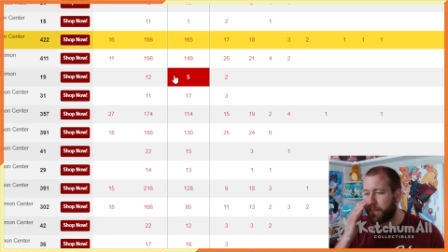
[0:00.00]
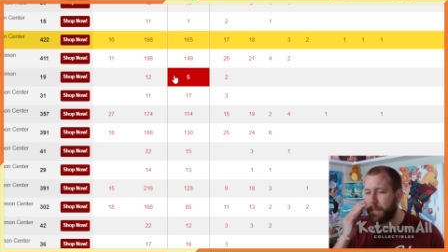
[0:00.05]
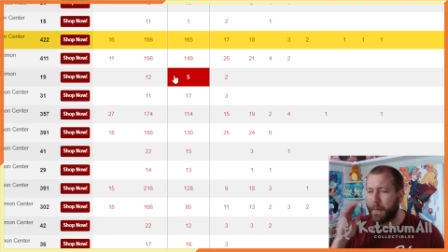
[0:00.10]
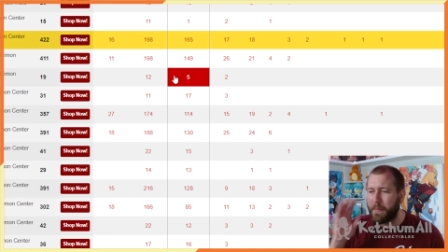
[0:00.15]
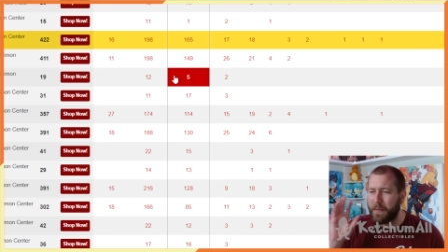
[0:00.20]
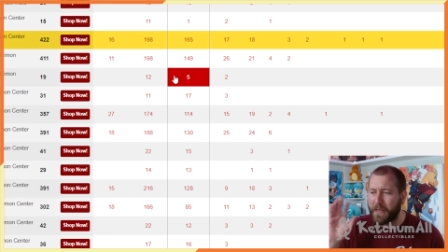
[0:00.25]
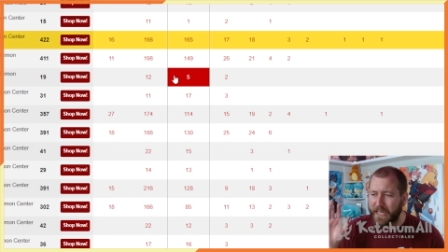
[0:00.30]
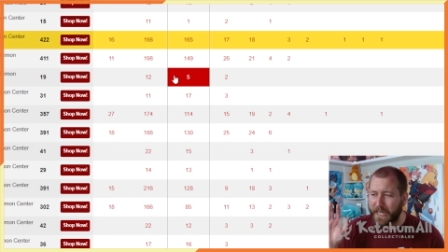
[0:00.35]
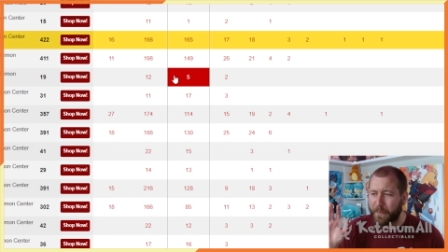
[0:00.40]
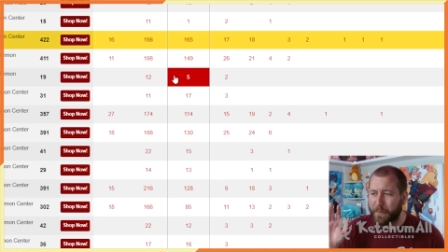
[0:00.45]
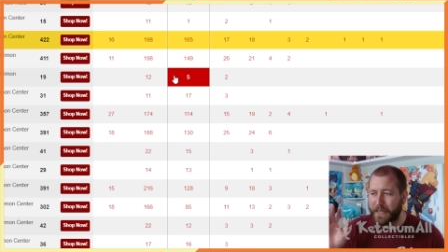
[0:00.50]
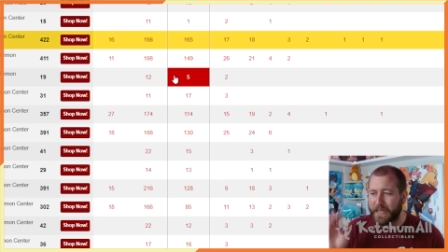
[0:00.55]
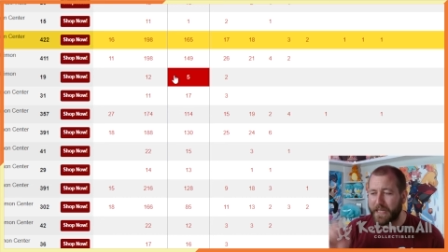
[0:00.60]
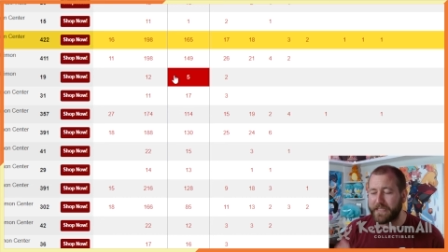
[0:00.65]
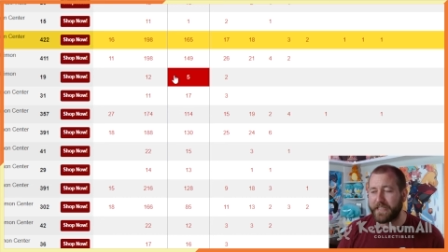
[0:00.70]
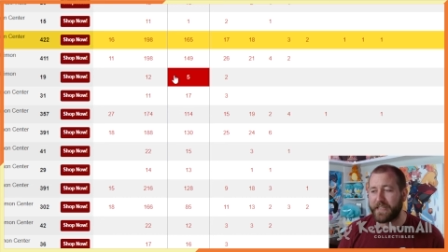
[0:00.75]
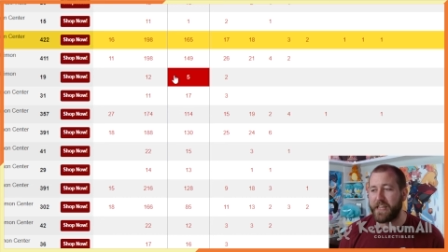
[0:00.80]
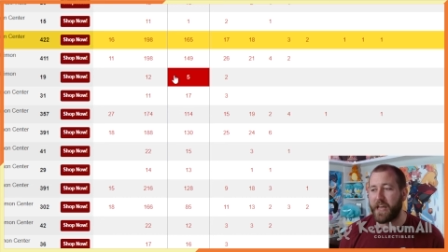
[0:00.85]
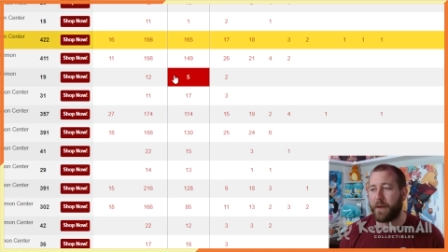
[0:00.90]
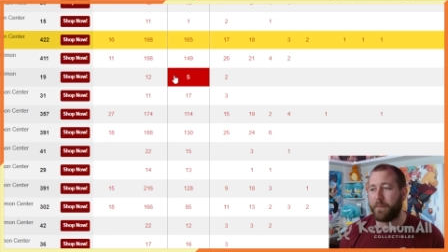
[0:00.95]
maybe a little bit less
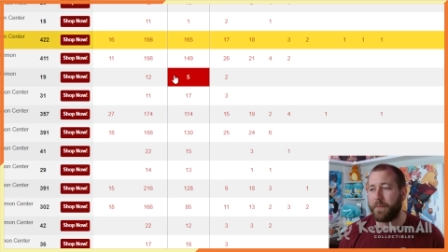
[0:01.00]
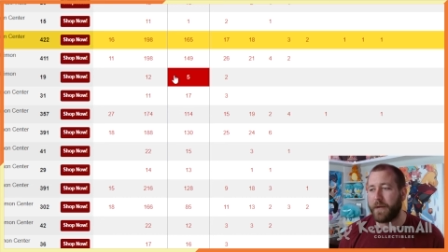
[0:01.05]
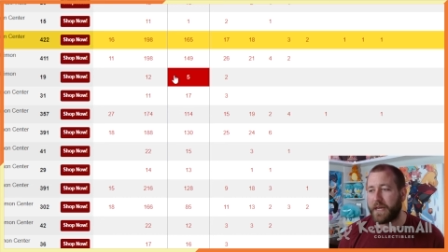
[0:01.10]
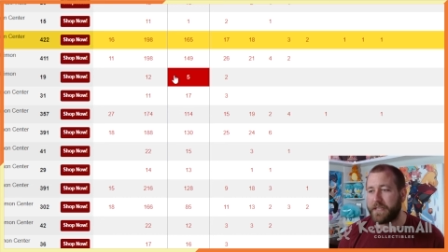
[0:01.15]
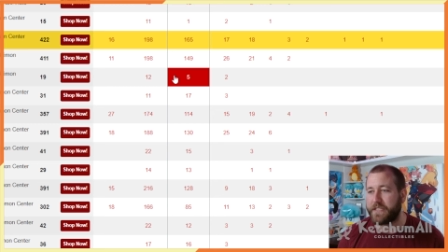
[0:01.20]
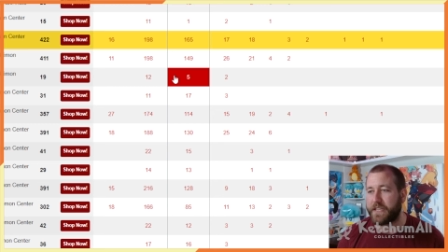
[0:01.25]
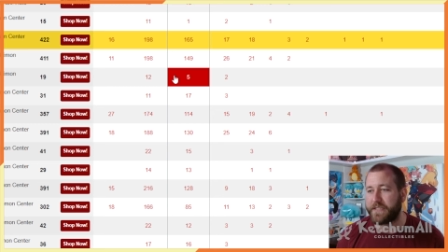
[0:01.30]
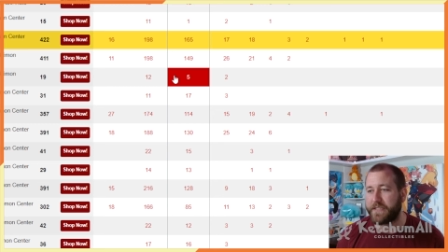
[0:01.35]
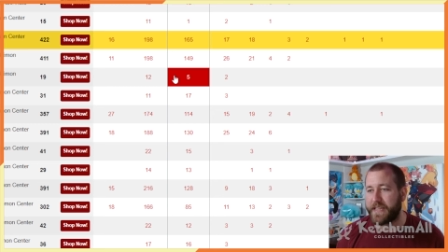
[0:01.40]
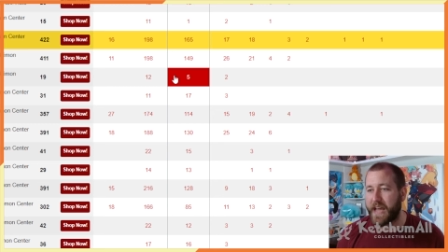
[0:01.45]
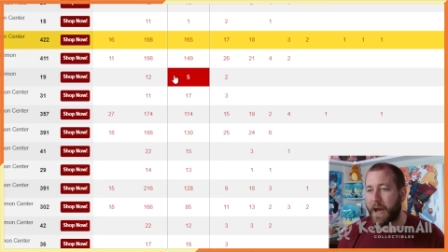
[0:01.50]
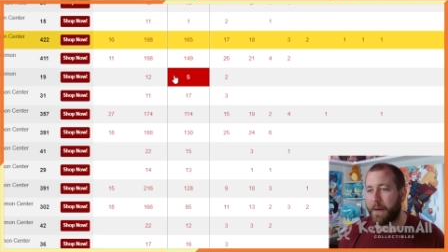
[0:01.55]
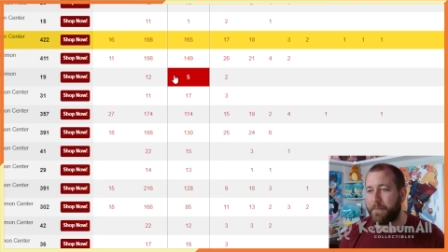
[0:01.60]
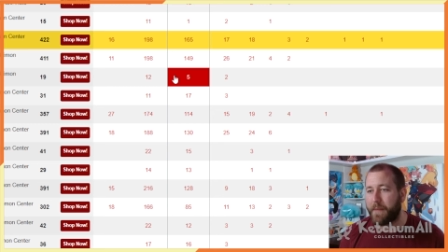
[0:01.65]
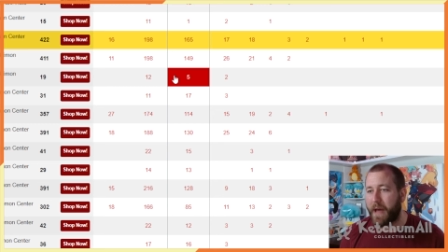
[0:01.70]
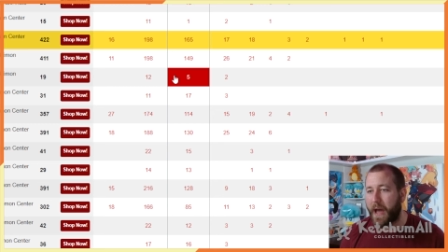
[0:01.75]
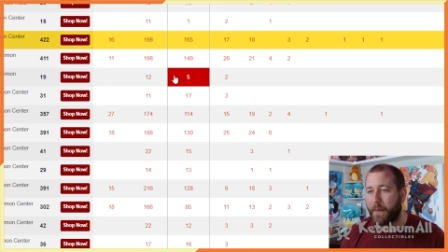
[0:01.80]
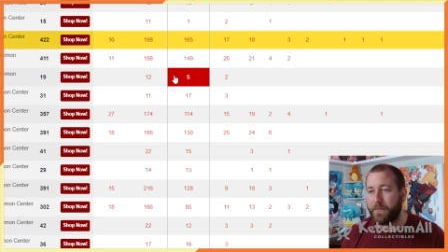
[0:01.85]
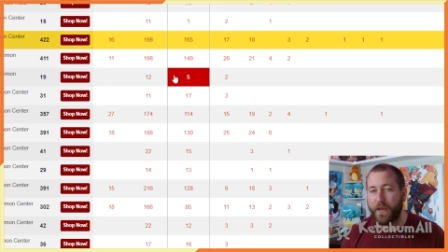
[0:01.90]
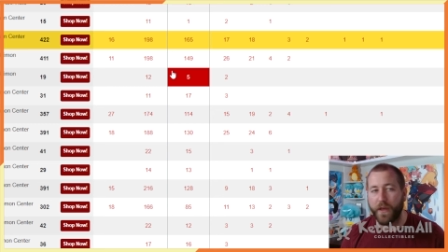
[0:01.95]
on the Umbreons because they got
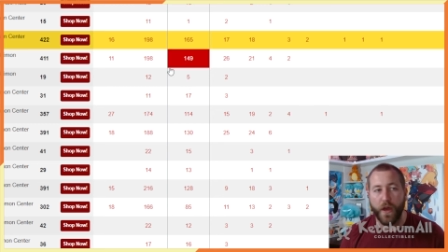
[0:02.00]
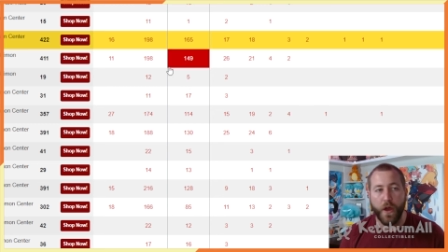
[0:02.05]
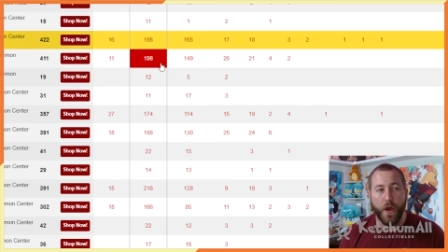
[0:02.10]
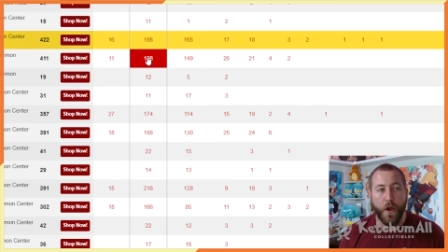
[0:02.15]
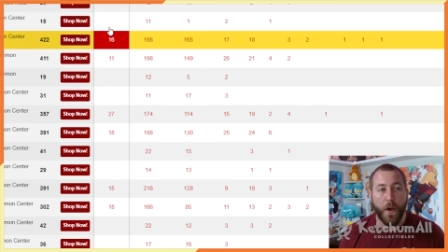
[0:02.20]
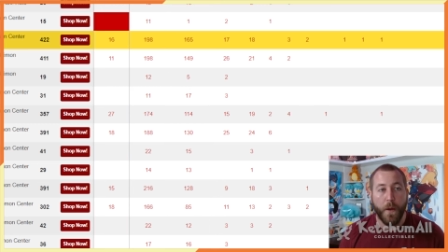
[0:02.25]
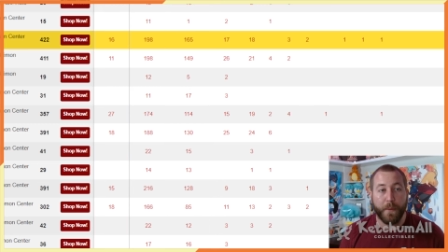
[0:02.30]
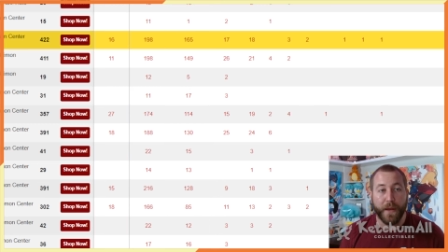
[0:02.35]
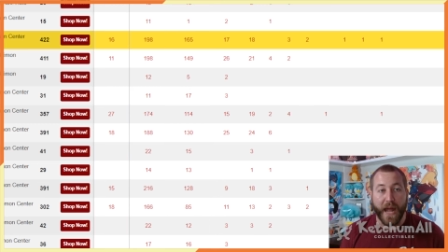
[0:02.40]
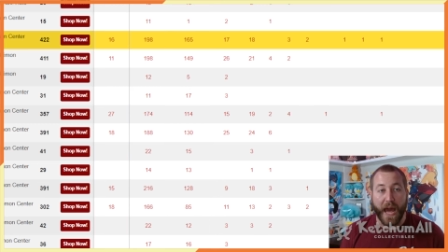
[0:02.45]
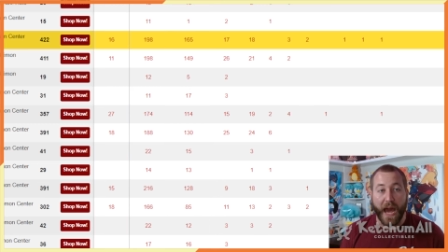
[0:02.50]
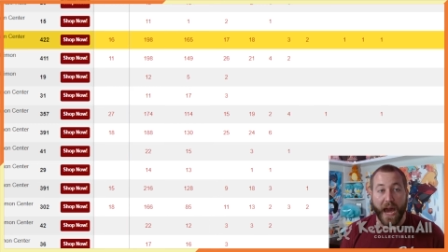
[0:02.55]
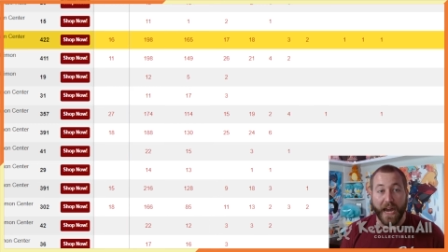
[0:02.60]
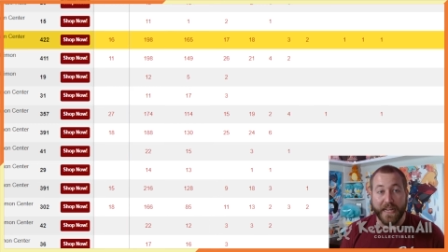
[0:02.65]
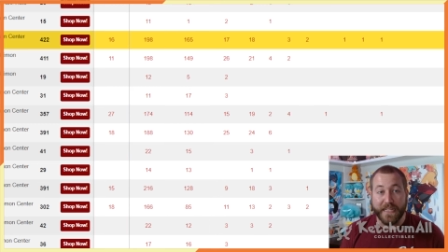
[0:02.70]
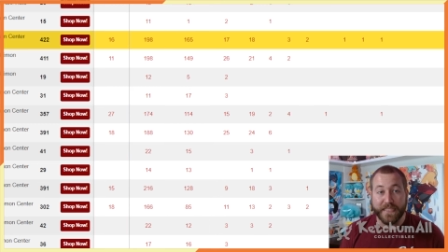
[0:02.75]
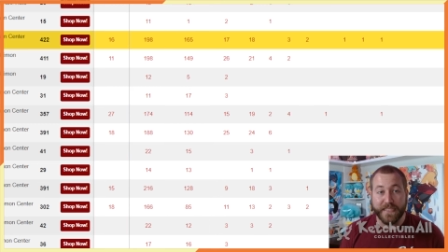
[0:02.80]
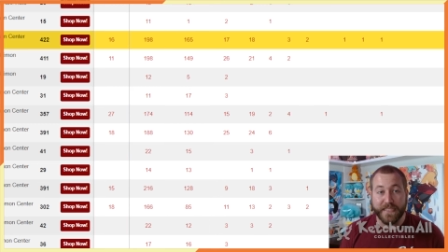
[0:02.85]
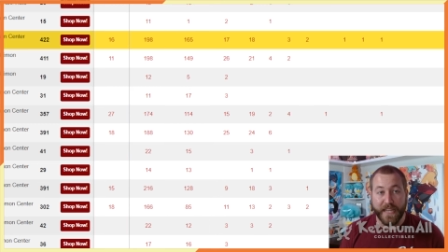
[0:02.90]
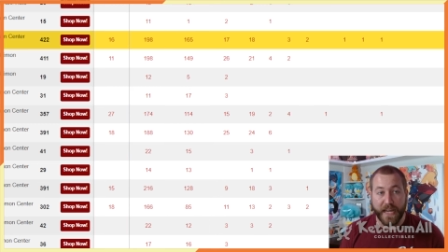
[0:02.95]
mapped. But I
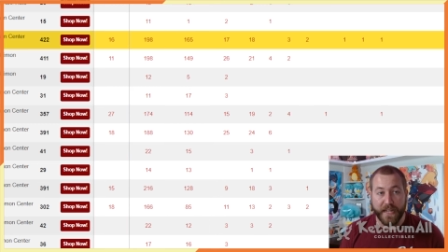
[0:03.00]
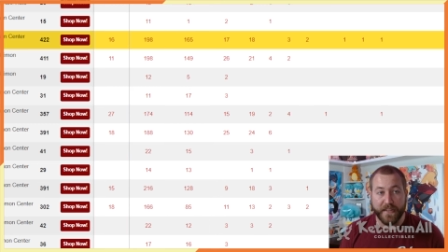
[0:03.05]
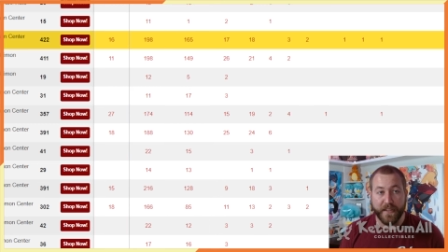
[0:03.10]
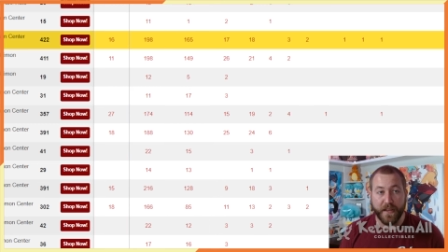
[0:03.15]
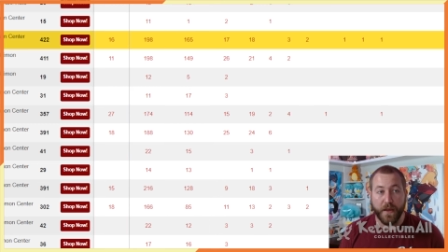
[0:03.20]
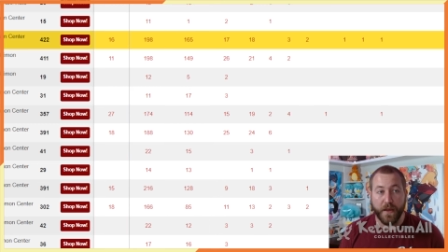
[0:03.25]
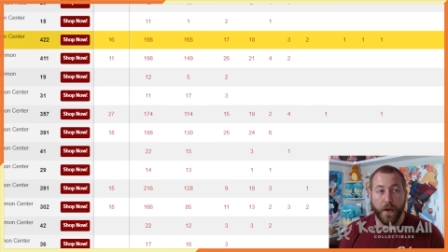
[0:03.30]
sent